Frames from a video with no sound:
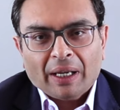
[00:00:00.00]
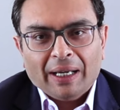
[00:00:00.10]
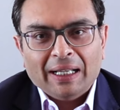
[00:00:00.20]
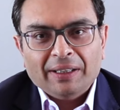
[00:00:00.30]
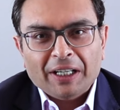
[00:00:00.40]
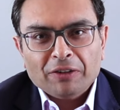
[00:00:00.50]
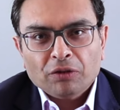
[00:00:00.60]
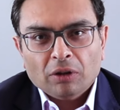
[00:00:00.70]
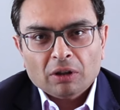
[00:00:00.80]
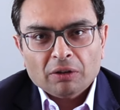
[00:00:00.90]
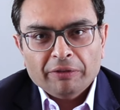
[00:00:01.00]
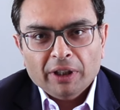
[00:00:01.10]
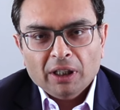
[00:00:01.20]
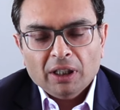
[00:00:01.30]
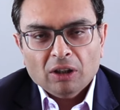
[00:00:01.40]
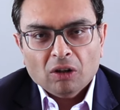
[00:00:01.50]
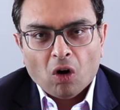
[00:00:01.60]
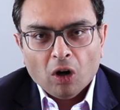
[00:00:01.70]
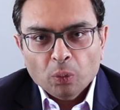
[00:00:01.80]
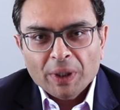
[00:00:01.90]
and therefore we
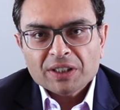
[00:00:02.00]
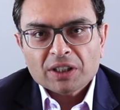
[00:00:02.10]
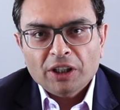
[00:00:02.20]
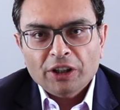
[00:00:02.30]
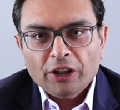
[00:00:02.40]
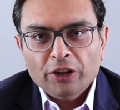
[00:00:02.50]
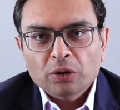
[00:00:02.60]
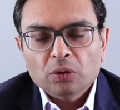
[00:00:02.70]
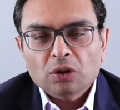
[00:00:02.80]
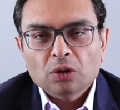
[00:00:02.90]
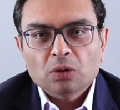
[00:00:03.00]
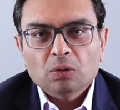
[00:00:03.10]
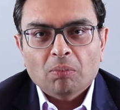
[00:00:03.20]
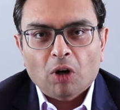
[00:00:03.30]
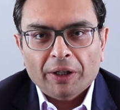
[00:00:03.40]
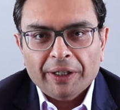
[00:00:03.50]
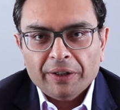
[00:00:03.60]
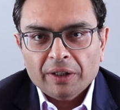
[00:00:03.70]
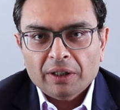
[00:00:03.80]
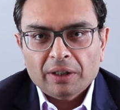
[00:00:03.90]
always continue to
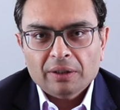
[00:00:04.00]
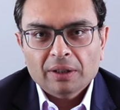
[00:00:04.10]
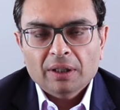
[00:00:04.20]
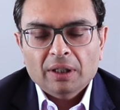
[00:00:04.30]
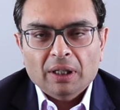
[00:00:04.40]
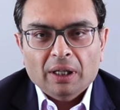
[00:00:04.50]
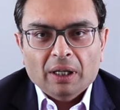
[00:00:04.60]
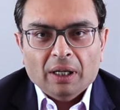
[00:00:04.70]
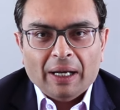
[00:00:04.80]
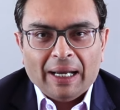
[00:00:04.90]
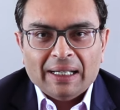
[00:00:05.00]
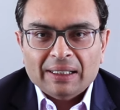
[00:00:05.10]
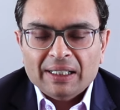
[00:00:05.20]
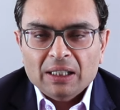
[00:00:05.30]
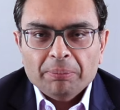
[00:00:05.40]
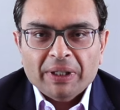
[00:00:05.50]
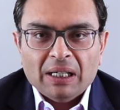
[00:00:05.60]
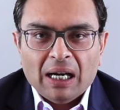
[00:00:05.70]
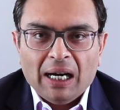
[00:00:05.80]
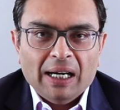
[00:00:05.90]
monitor and keep an
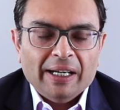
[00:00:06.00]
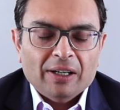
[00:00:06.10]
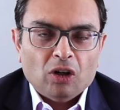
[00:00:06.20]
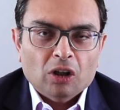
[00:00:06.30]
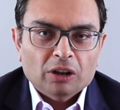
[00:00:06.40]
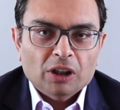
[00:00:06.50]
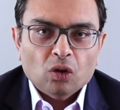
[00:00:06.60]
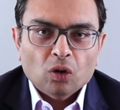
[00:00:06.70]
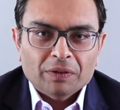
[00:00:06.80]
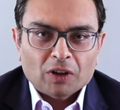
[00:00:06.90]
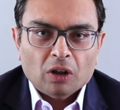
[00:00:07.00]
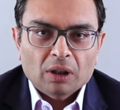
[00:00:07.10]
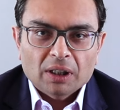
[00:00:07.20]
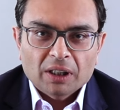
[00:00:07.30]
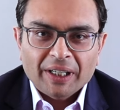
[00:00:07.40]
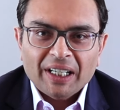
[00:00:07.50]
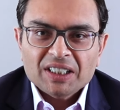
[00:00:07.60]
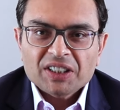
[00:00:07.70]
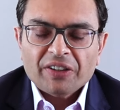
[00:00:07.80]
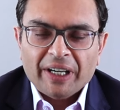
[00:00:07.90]
eye on the overall
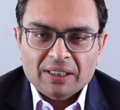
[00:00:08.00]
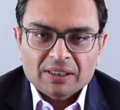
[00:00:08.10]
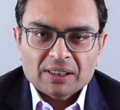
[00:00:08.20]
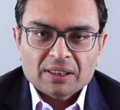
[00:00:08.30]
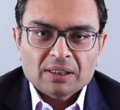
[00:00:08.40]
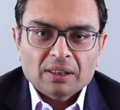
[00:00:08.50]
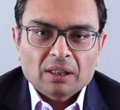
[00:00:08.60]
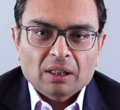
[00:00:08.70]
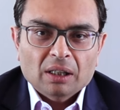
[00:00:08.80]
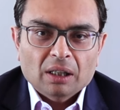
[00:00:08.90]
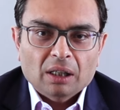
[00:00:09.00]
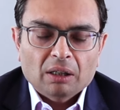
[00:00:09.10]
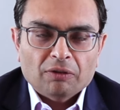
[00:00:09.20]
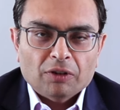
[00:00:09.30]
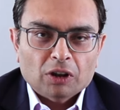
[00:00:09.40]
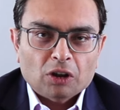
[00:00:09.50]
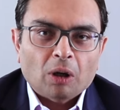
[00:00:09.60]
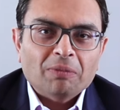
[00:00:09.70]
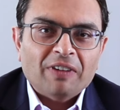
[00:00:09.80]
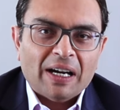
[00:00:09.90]
earnings trends uh, for the
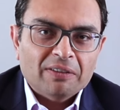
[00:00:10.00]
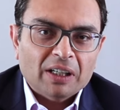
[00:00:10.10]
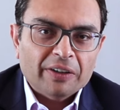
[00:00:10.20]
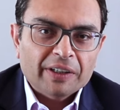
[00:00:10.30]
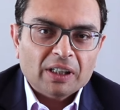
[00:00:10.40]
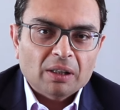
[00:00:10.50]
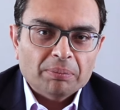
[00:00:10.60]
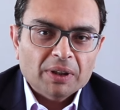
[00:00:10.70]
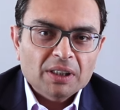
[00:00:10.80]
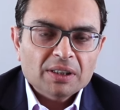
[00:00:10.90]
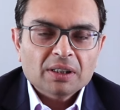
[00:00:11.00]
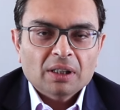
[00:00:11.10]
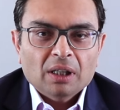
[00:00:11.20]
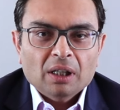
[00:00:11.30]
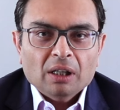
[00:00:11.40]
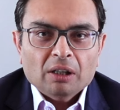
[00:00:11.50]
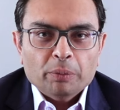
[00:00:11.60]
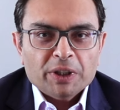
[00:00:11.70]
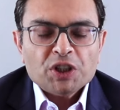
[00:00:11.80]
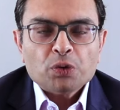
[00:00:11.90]
top 500 companies,
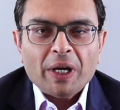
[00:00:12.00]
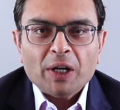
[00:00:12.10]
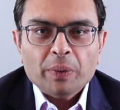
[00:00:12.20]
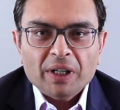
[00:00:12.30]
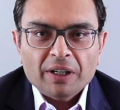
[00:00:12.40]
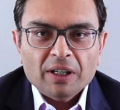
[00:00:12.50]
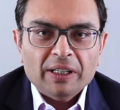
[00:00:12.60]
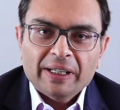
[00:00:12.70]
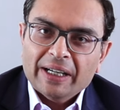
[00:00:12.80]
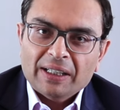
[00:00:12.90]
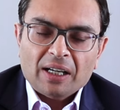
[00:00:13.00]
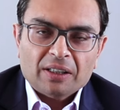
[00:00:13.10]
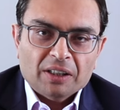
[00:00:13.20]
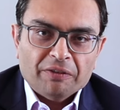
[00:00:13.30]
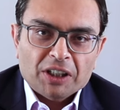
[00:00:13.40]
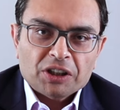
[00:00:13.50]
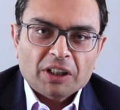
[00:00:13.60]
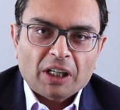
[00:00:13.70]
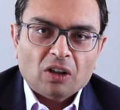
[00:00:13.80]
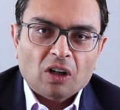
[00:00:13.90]
which is where we really get our conviction
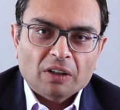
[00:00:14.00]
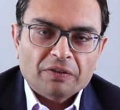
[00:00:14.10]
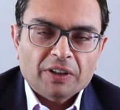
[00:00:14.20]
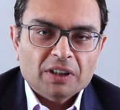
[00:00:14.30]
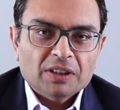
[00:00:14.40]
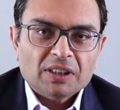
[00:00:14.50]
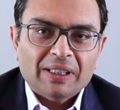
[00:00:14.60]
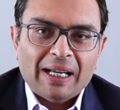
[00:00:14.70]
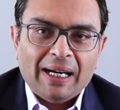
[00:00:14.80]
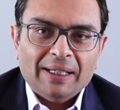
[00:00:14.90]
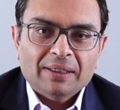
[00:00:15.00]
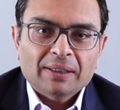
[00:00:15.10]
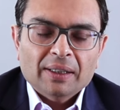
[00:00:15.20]
and confidence that